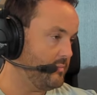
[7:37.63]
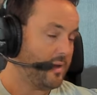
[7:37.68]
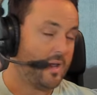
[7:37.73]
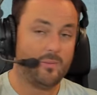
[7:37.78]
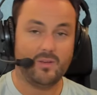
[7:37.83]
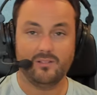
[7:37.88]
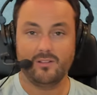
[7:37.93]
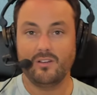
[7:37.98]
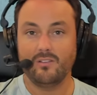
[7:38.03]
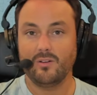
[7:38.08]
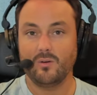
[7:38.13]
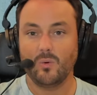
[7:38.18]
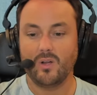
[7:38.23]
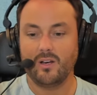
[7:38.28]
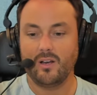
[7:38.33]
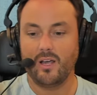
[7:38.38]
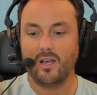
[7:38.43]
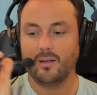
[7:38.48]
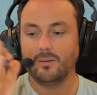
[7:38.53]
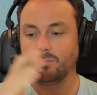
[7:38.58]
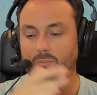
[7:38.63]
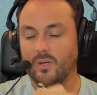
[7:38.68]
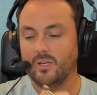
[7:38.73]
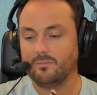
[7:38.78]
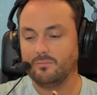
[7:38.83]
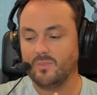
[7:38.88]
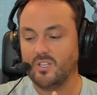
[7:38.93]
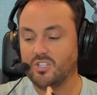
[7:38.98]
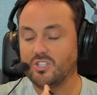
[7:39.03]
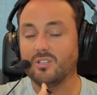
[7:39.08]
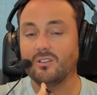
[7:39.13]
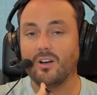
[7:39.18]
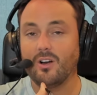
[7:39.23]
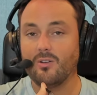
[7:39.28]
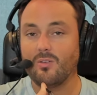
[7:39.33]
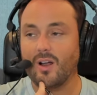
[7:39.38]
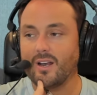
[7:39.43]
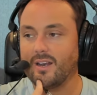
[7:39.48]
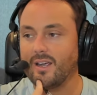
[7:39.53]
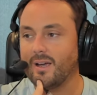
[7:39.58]
He may be leaving one day, but he's still
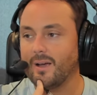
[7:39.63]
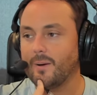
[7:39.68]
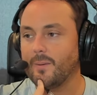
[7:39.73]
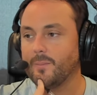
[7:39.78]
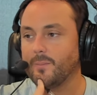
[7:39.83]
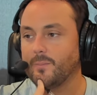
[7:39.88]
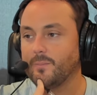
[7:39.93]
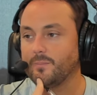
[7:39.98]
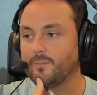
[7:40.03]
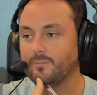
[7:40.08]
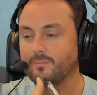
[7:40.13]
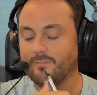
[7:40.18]
here right now.